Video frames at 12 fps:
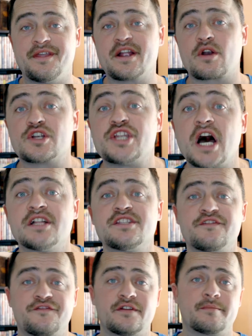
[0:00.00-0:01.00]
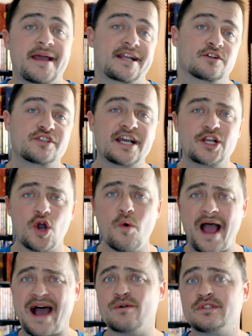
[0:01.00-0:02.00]
There are tons of filmmakers that
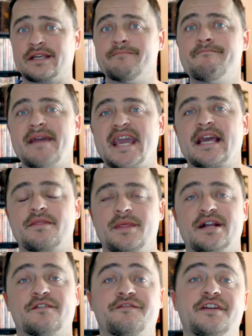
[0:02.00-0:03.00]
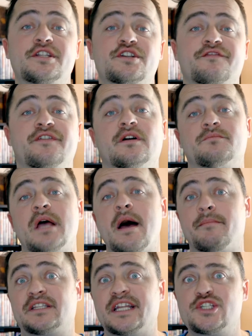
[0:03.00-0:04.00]
go out to make their feature film,
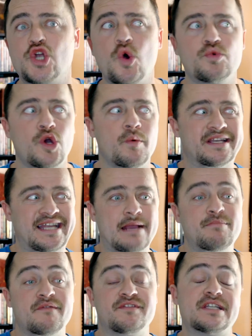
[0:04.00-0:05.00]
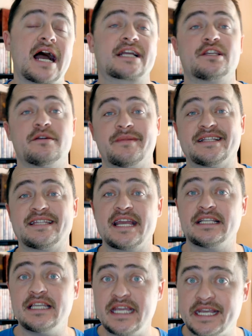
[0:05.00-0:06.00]
but they don't know what type of documents they
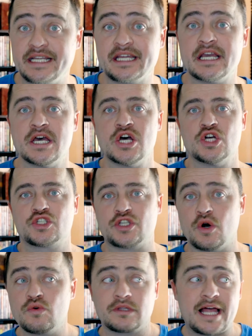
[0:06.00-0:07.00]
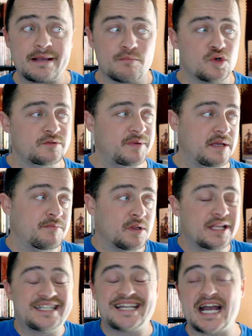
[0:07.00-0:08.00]
need. So, like most people
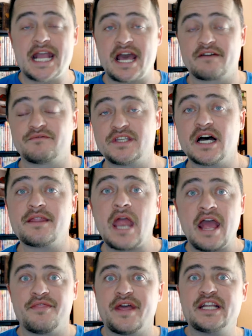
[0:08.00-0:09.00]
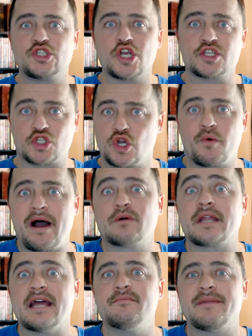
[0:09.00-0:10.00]
and I have done, they just go out
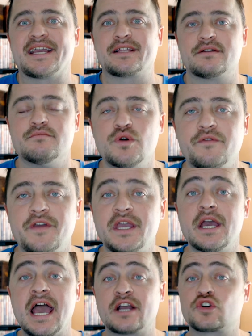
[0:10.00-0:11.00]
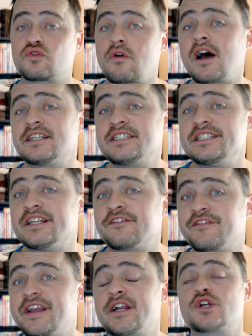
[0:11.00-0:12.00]
and make the movie, crossing their
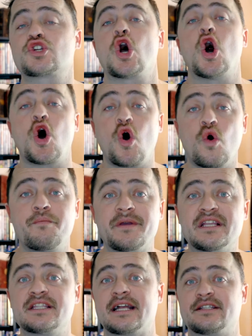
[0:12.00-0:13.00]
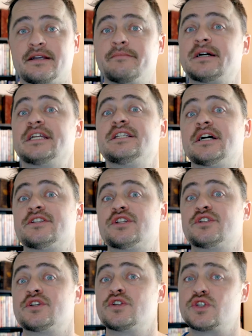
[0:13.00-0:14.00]
fingers, hoping that somebody
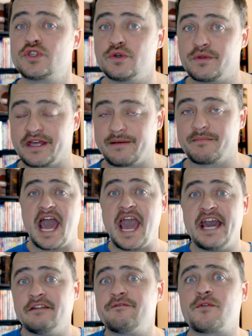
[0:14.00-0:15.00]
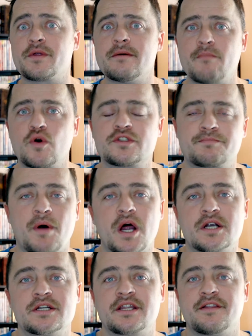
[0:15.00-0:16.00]
doesn't sue them. And for the most
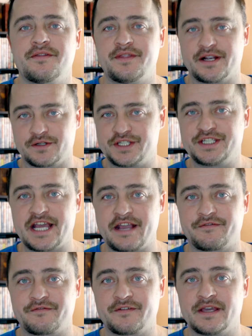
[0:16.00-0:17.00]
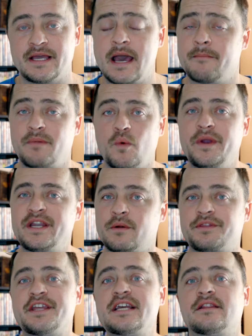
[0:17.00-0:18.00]
part, they're safe. But we
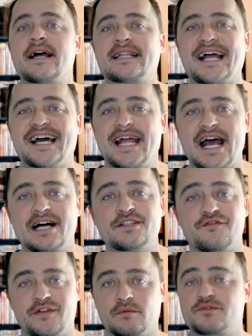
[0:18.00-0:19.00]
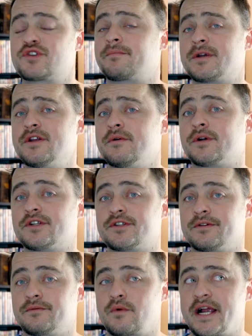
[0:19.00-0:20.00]
don't think like that as film entrepreneurs,
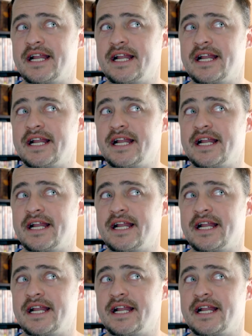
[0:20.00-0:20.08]
right,